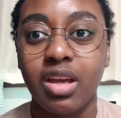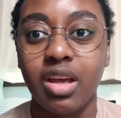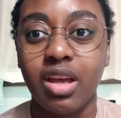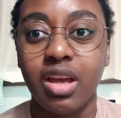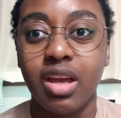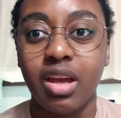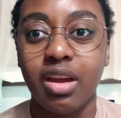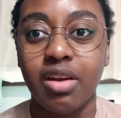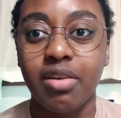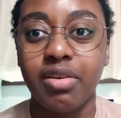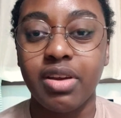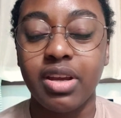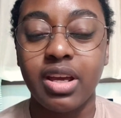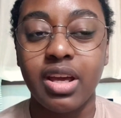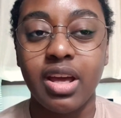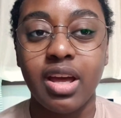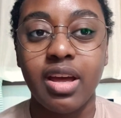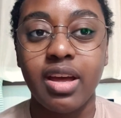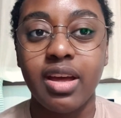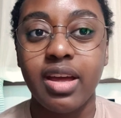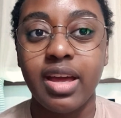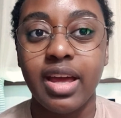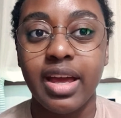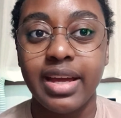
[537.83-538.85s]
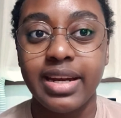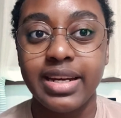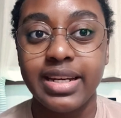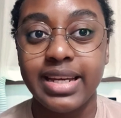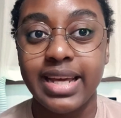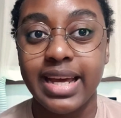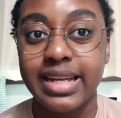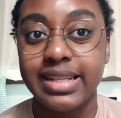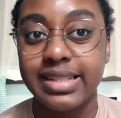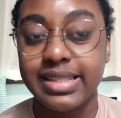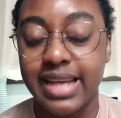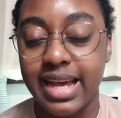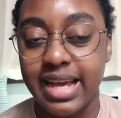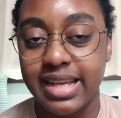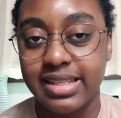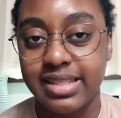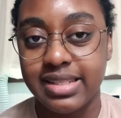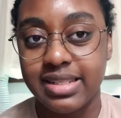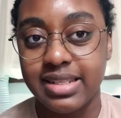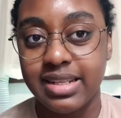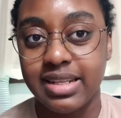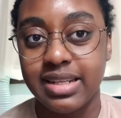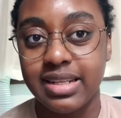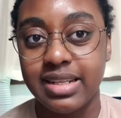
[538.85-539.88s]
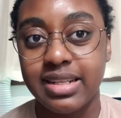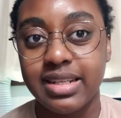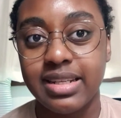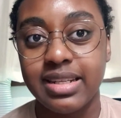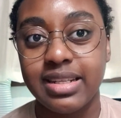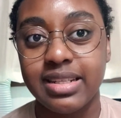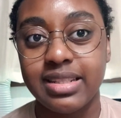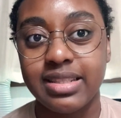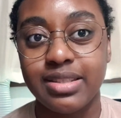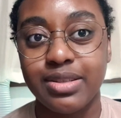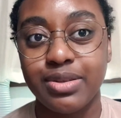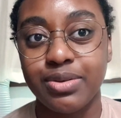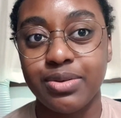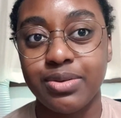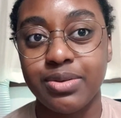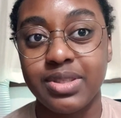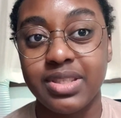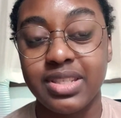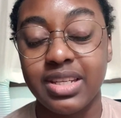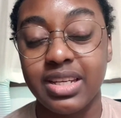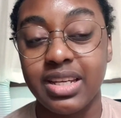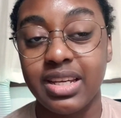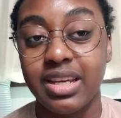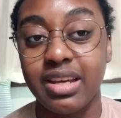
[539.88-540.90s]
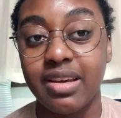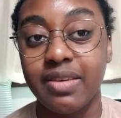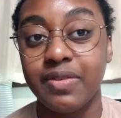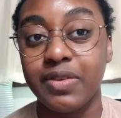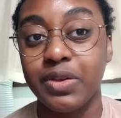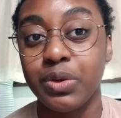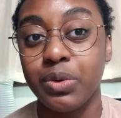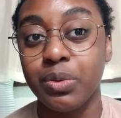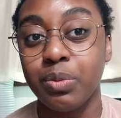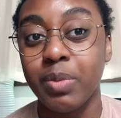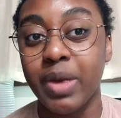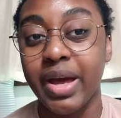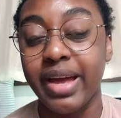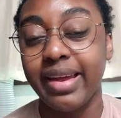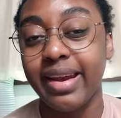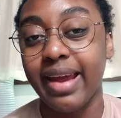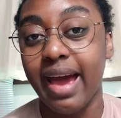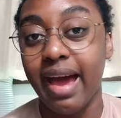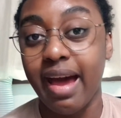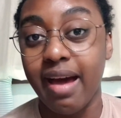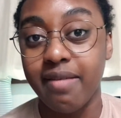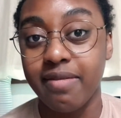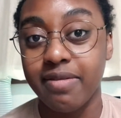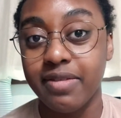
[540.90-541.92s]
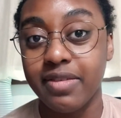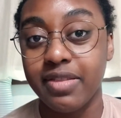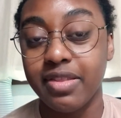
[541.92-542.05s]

area and get tested to see if you might have